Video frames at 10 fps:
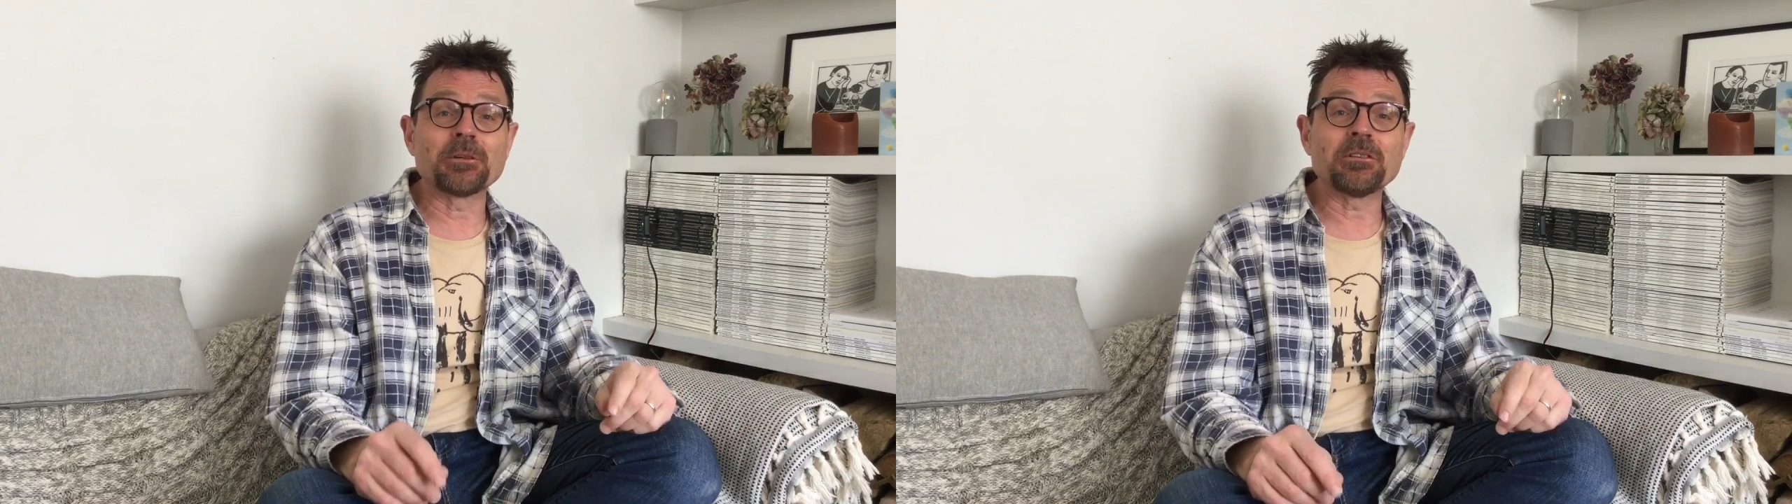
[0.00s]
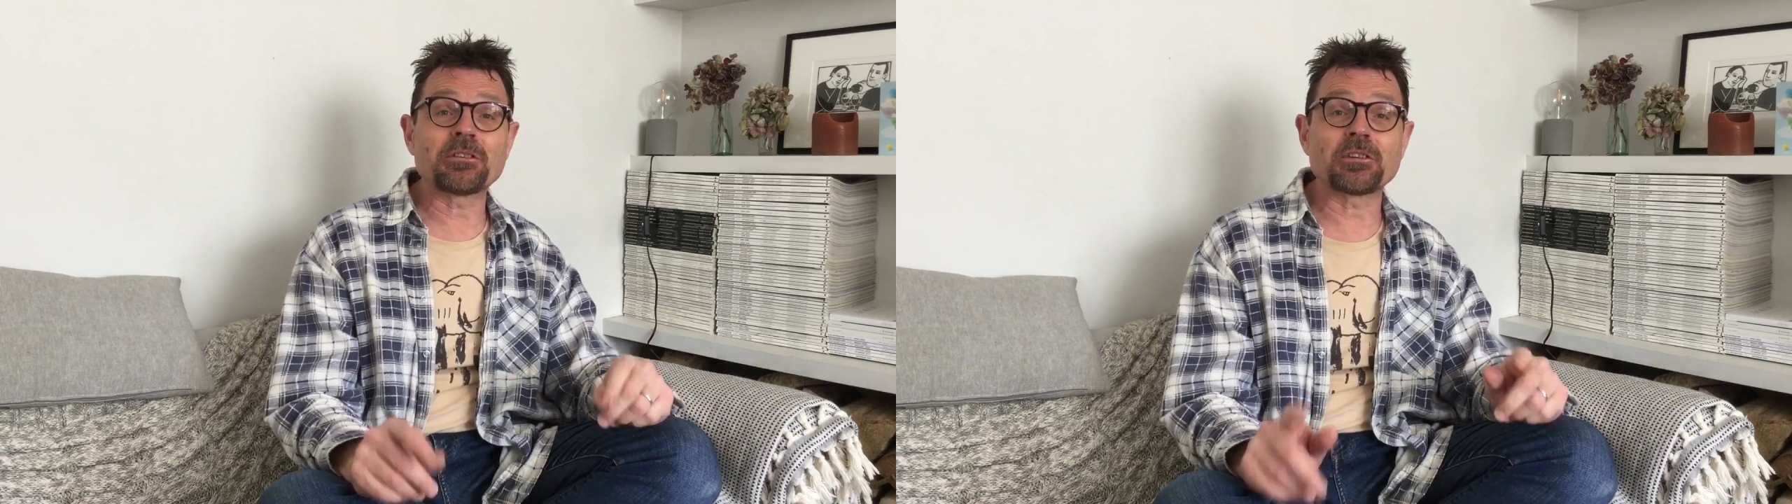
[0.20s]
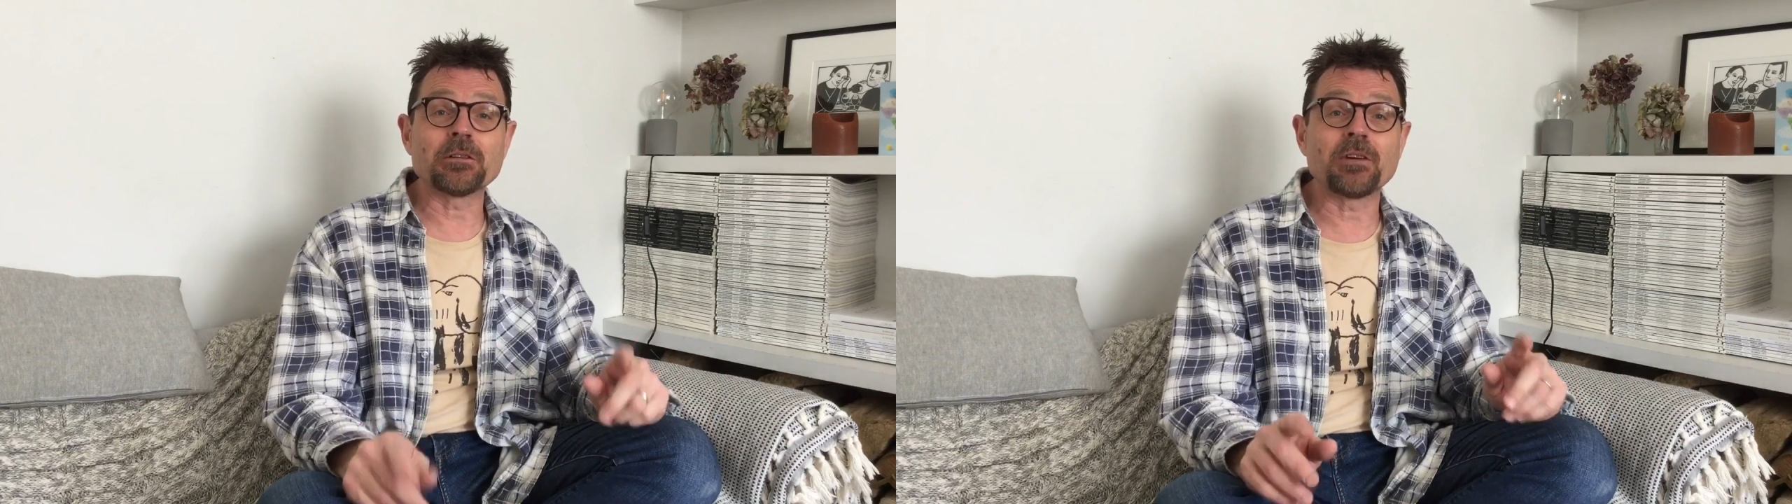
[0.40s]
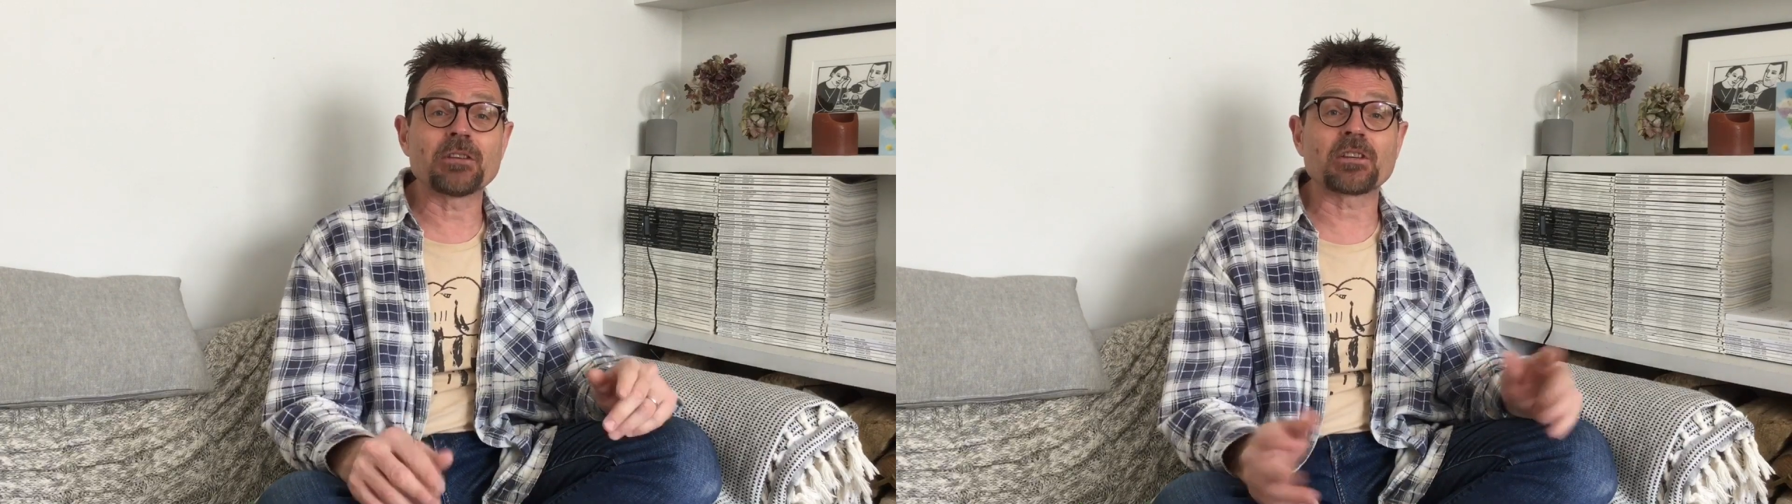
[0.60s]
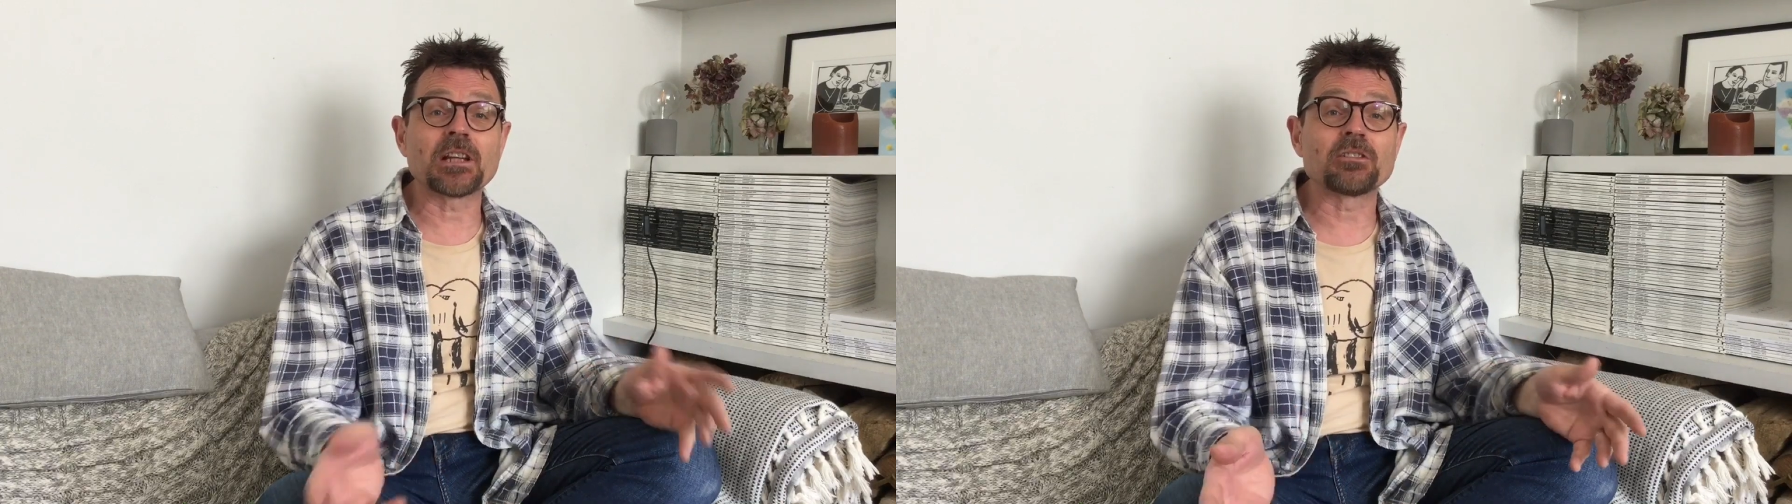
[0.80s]
in
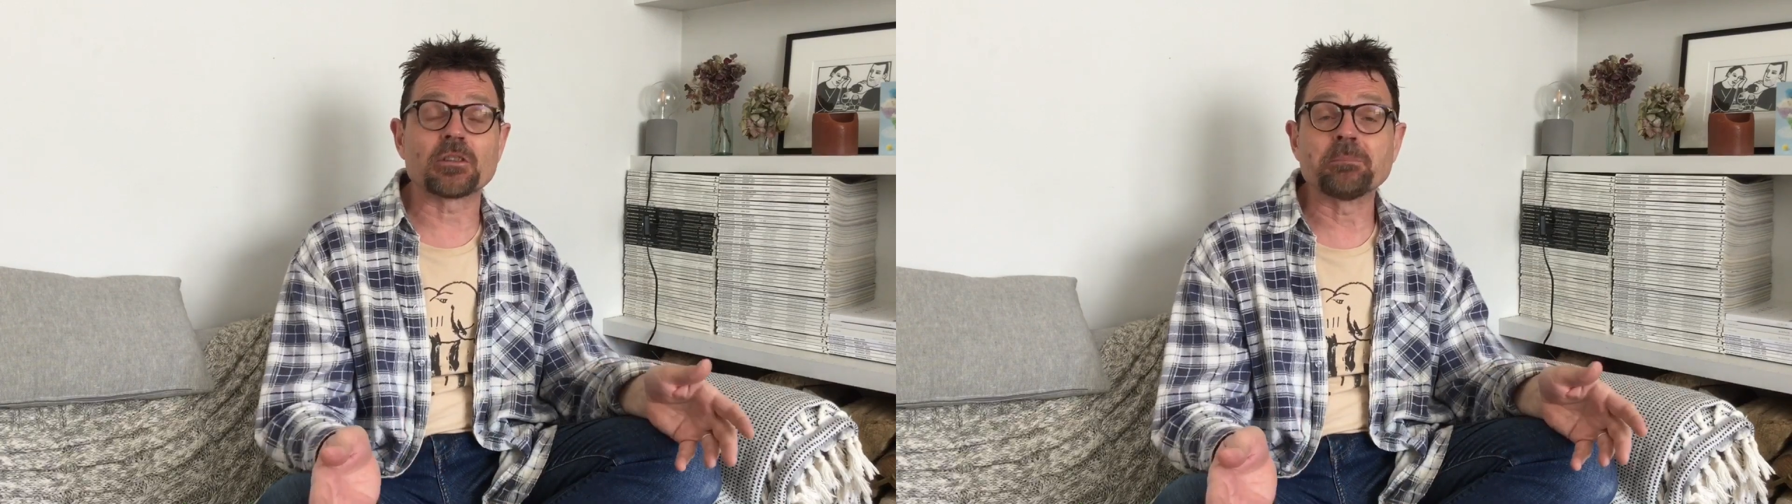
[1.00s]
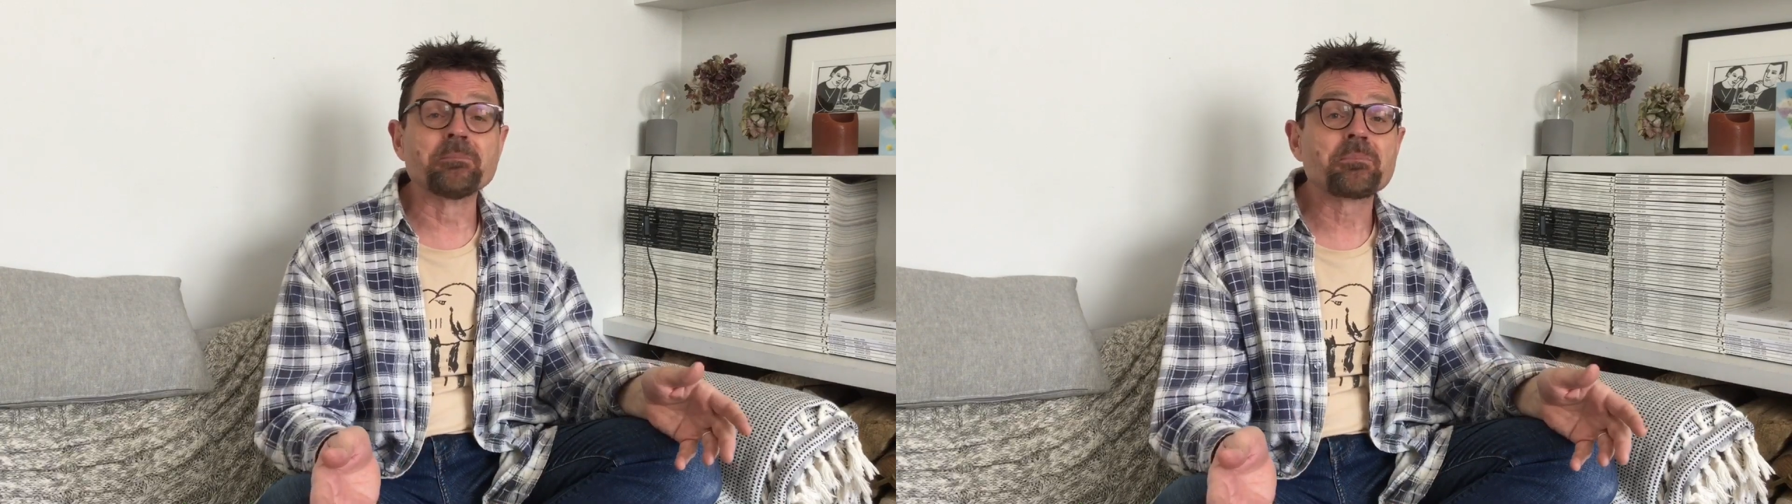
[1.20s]
self-isolation.